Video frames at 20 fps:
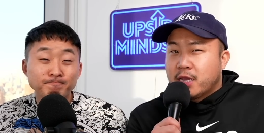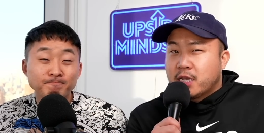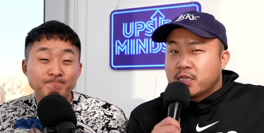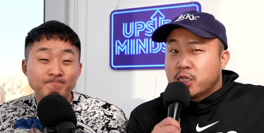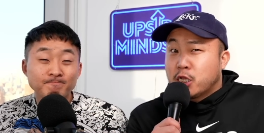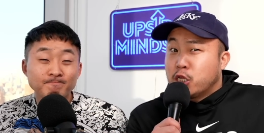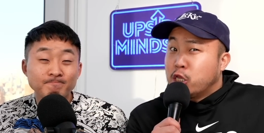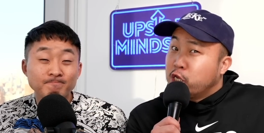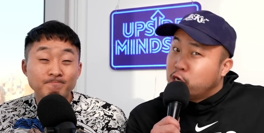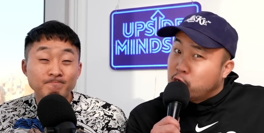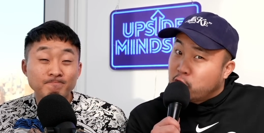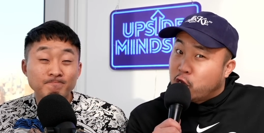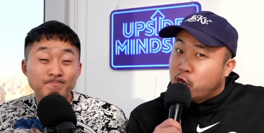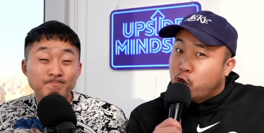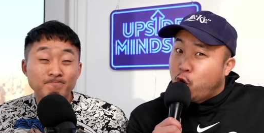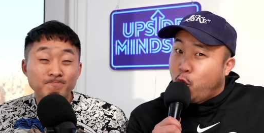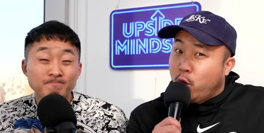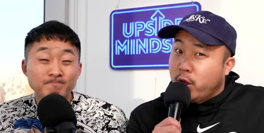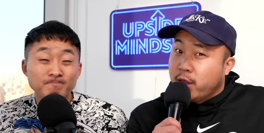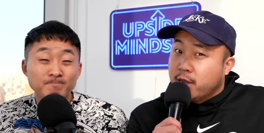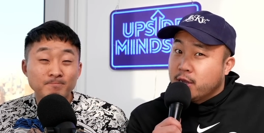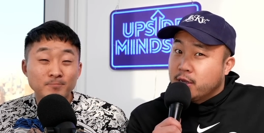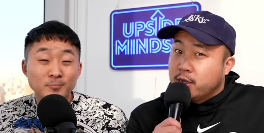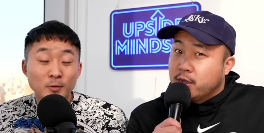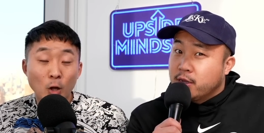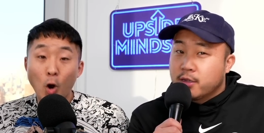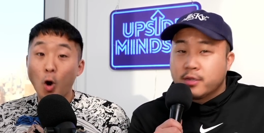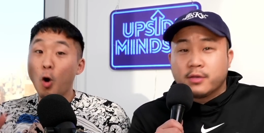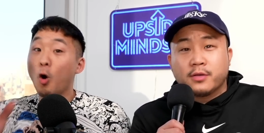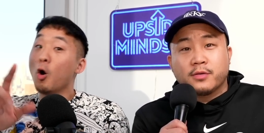Speaker 1: is a little annoying?
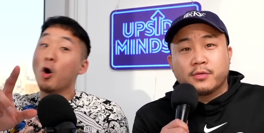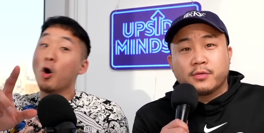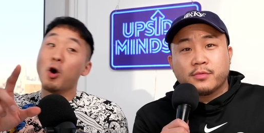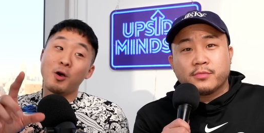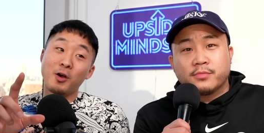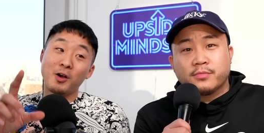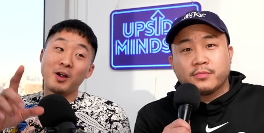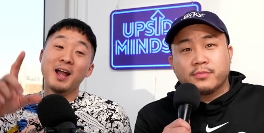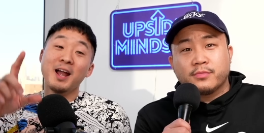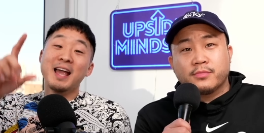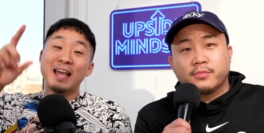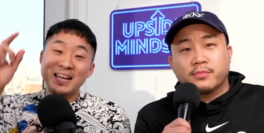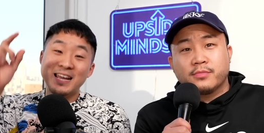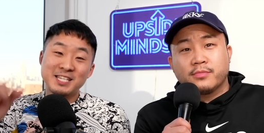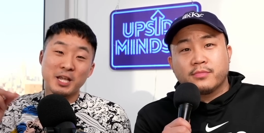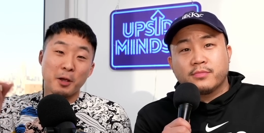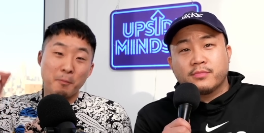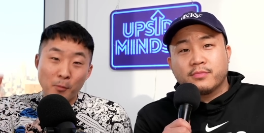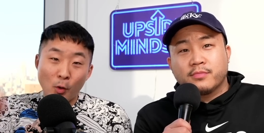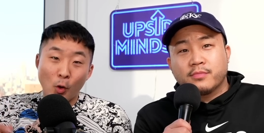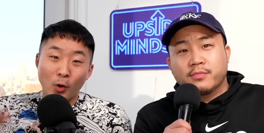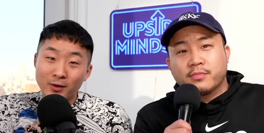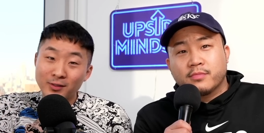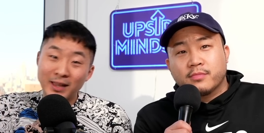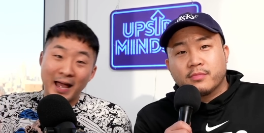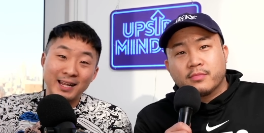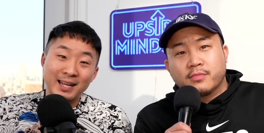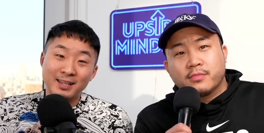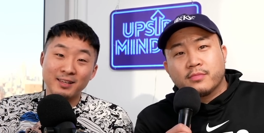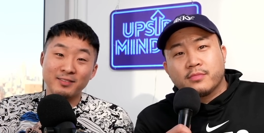Or is it more
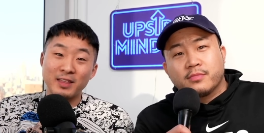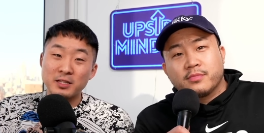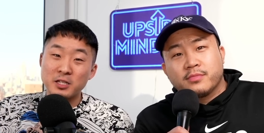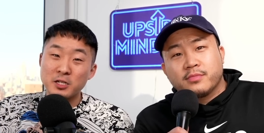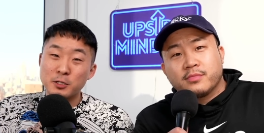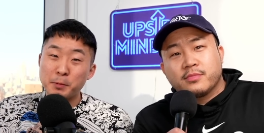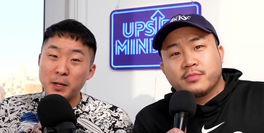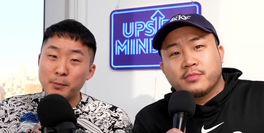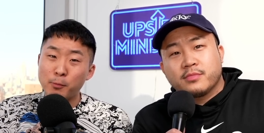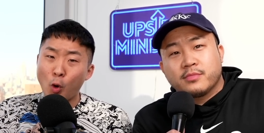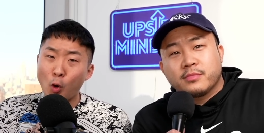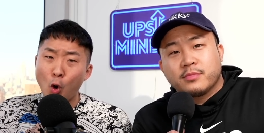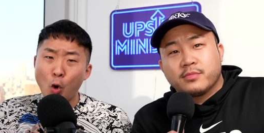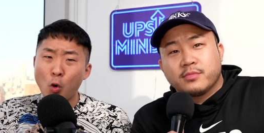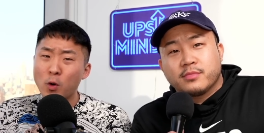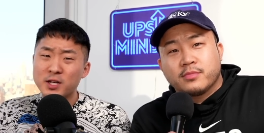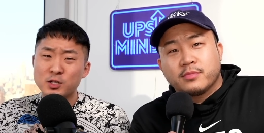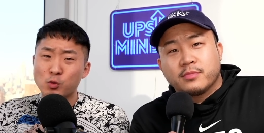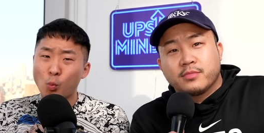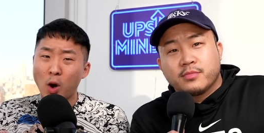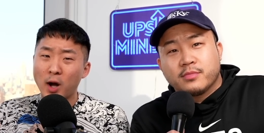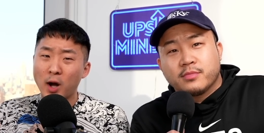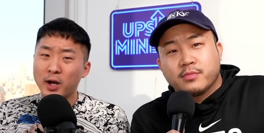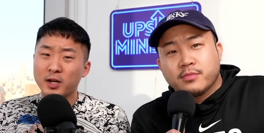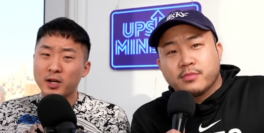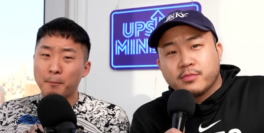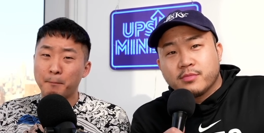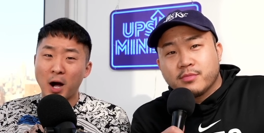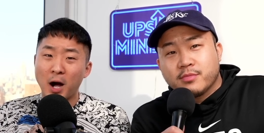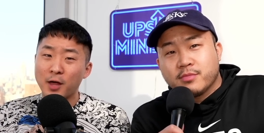likely that these people always wanted to
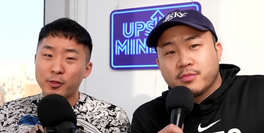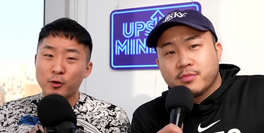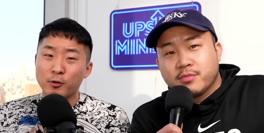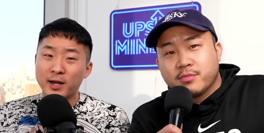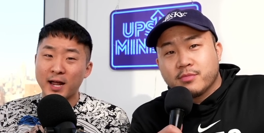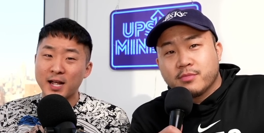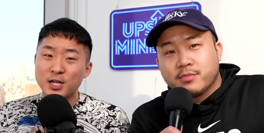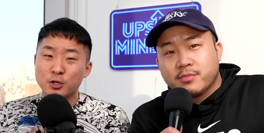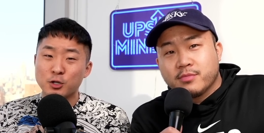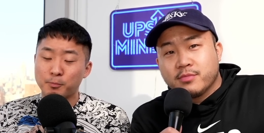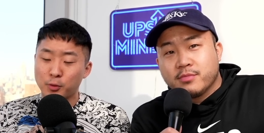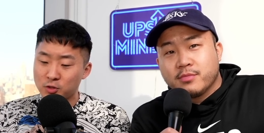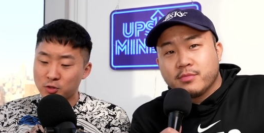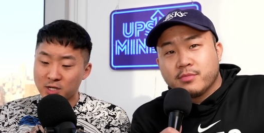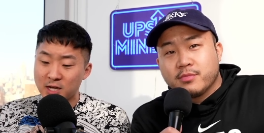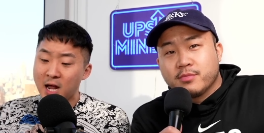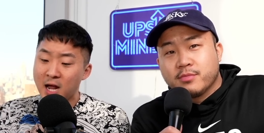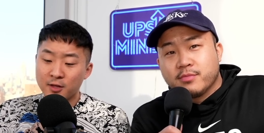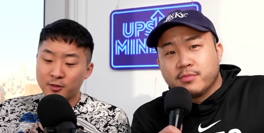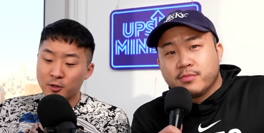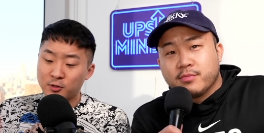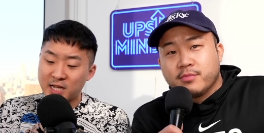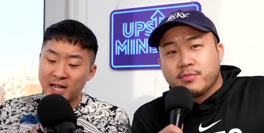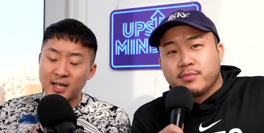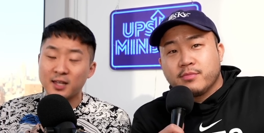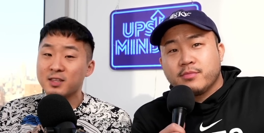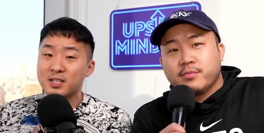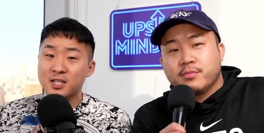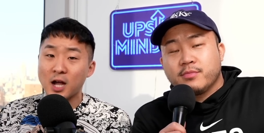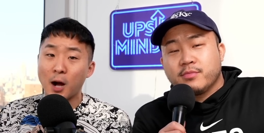bother an Asian person, they're
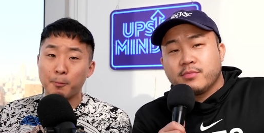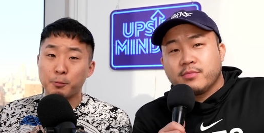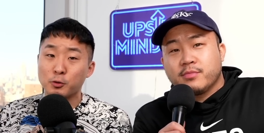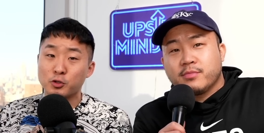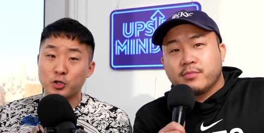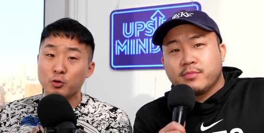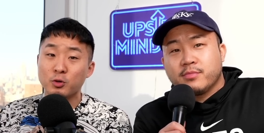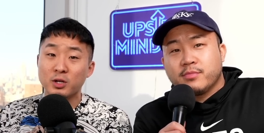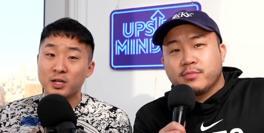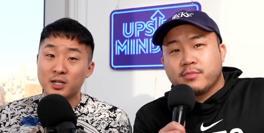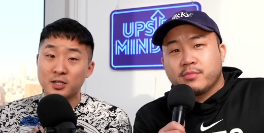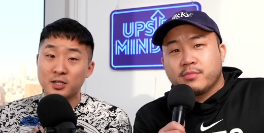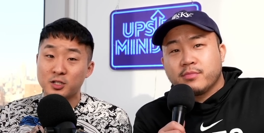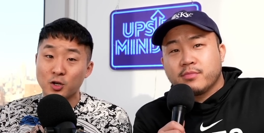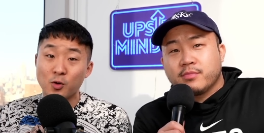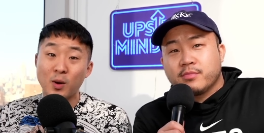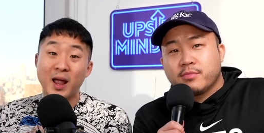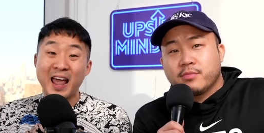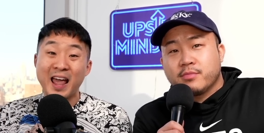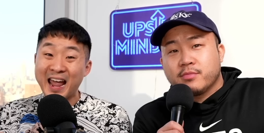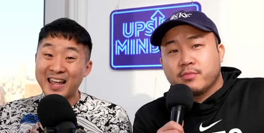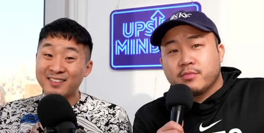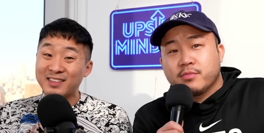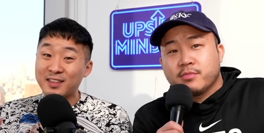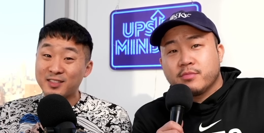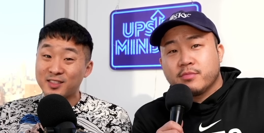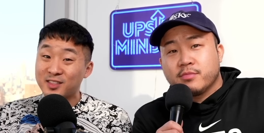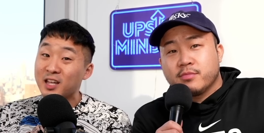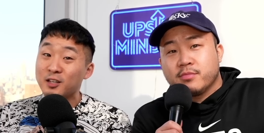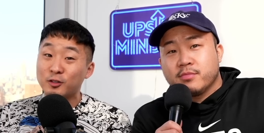taking this opportunity to, and they
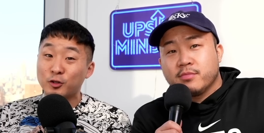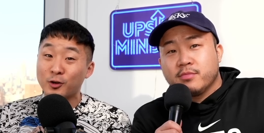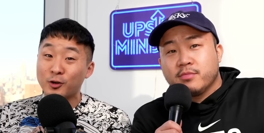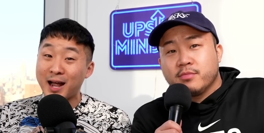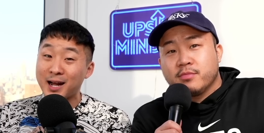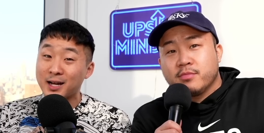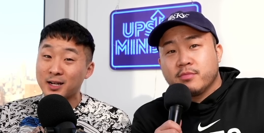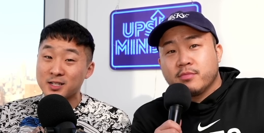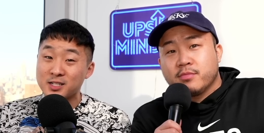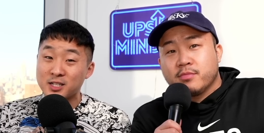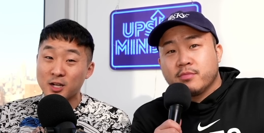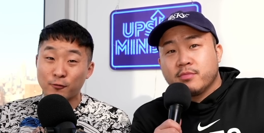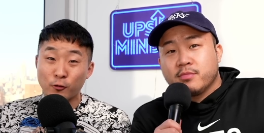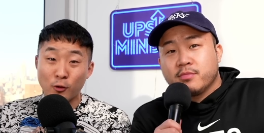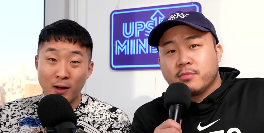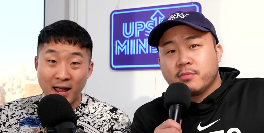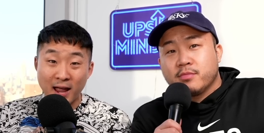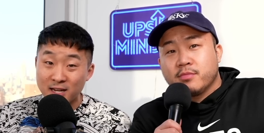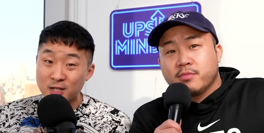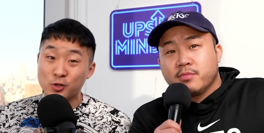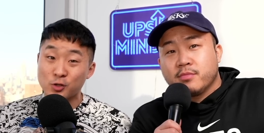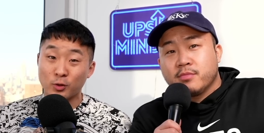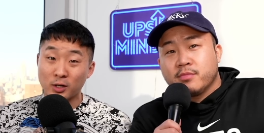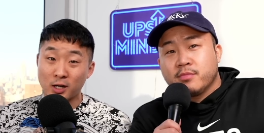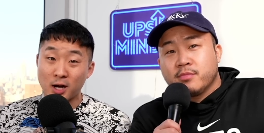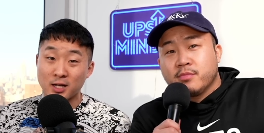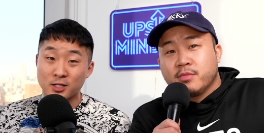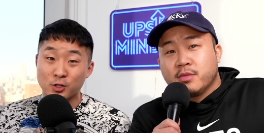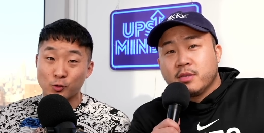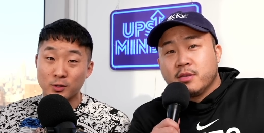think they're not gonna suffer any sort of
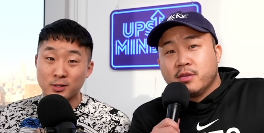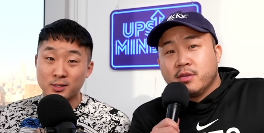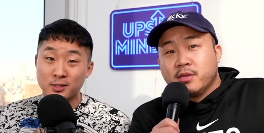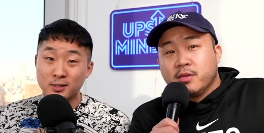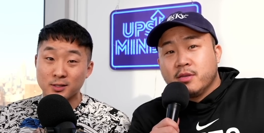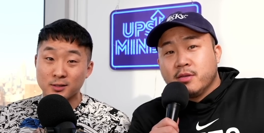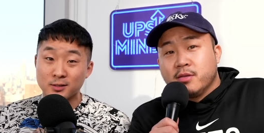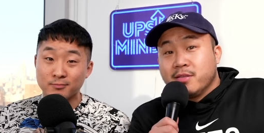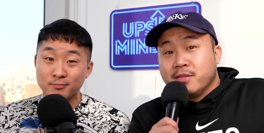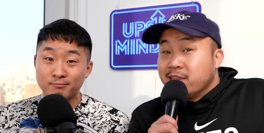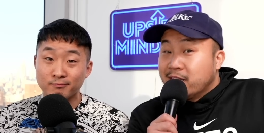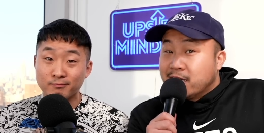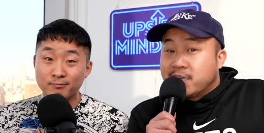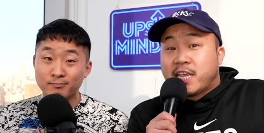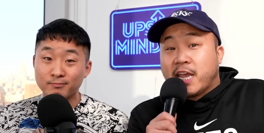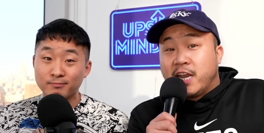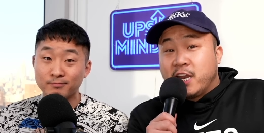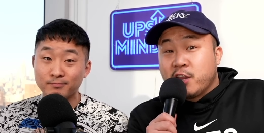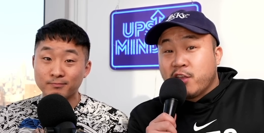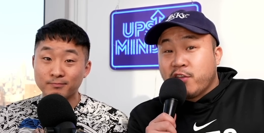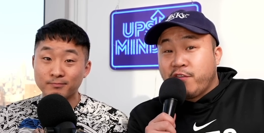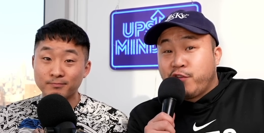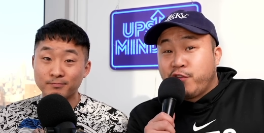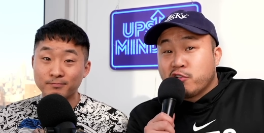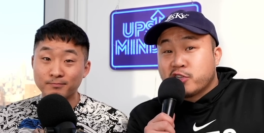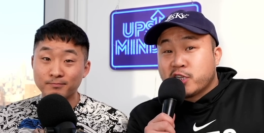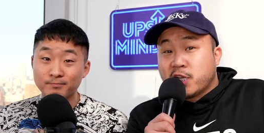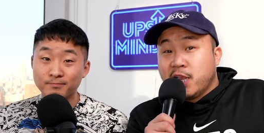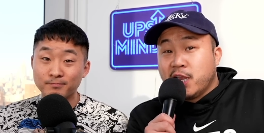consequences?
Speaker 2: Let's get into the first